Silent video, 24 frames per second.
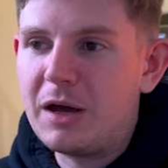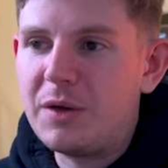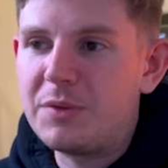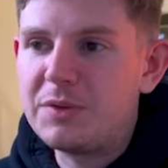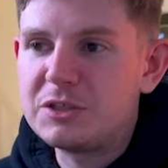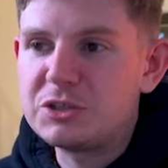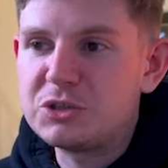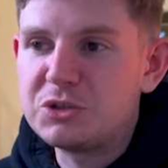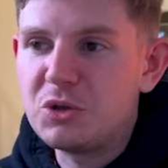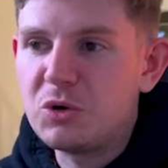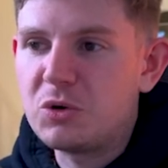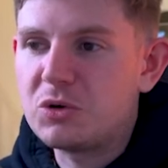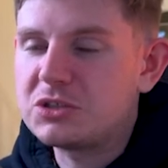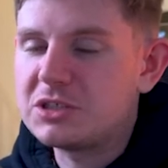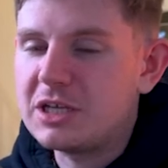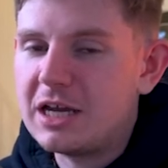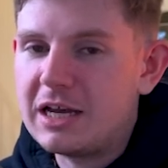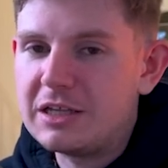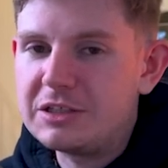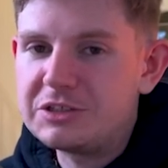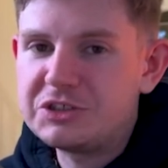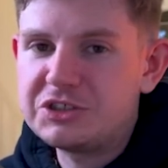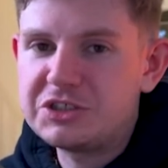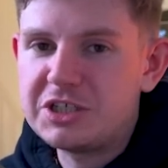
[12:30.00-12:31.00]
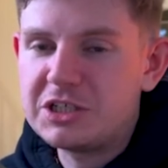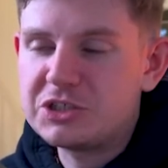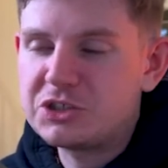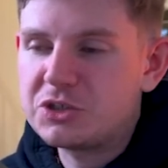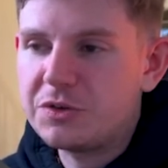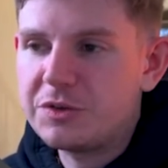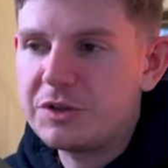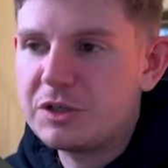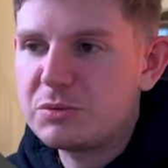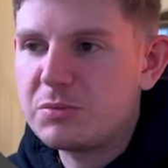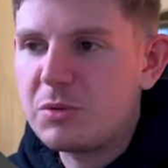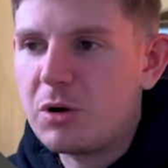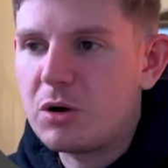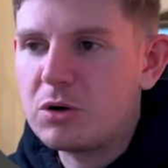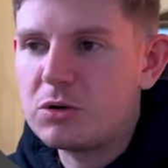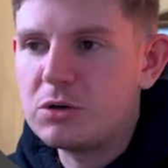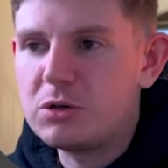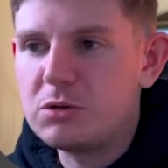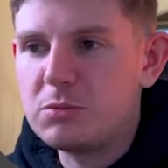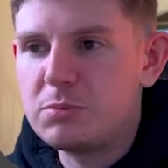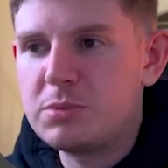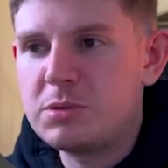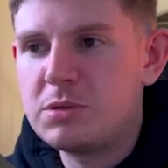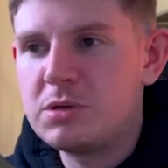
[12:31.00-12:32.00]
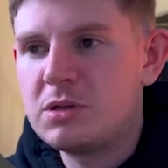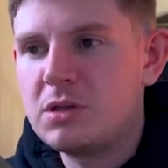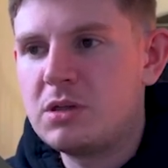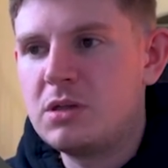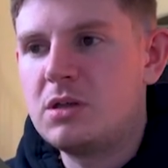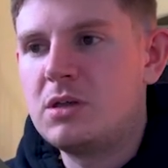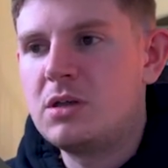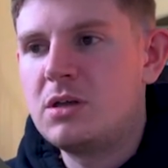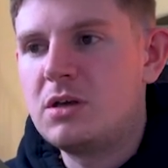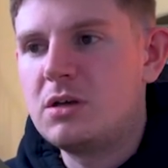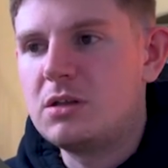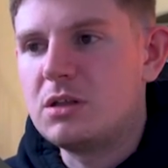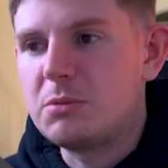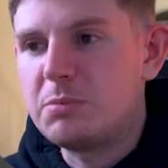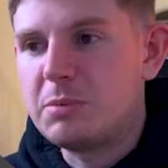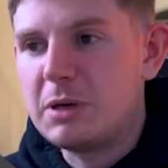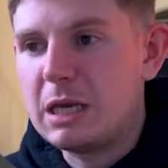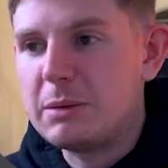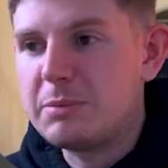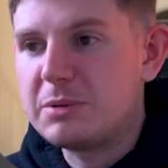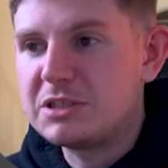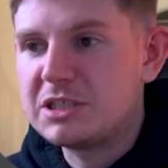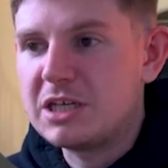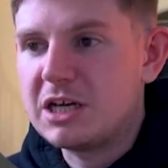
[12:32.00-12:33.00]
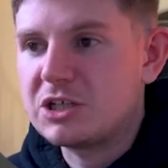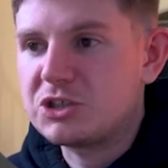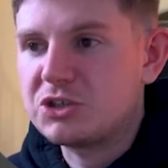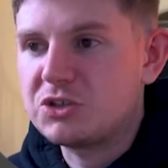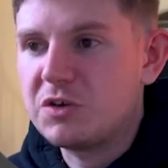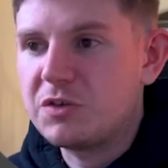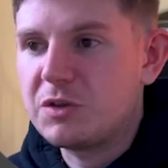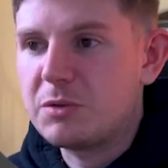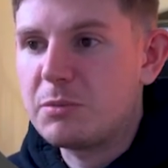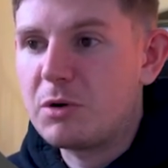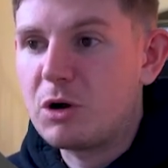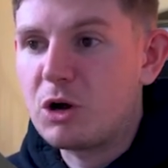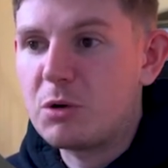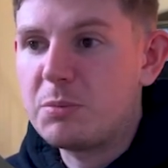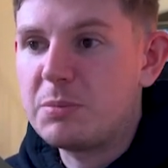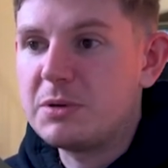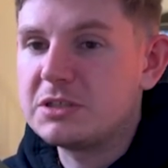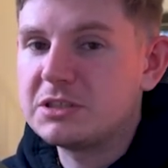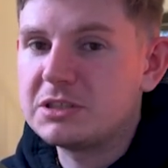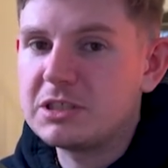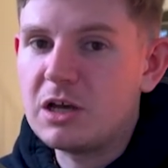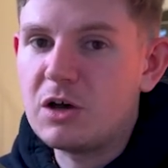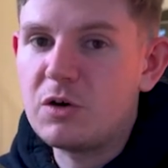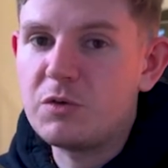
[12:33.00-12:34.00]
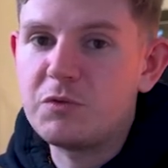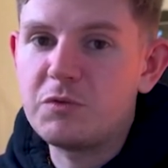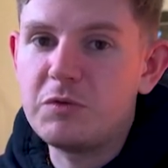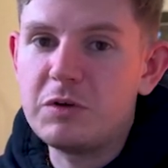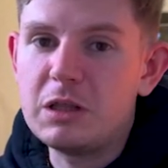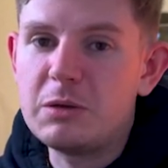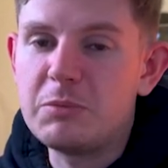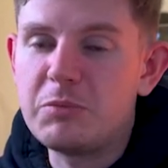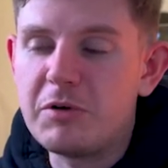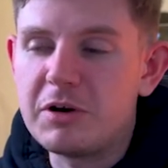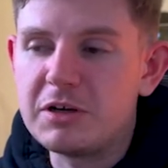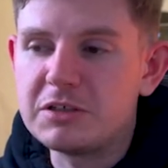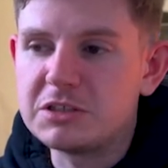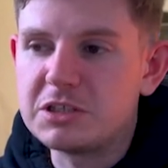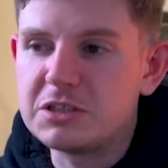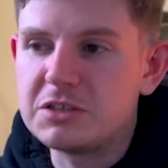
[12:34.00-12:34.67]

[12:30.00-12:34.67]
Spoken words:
how this looks and sits on this mock-up. The paper texture of the mock-up itself really brings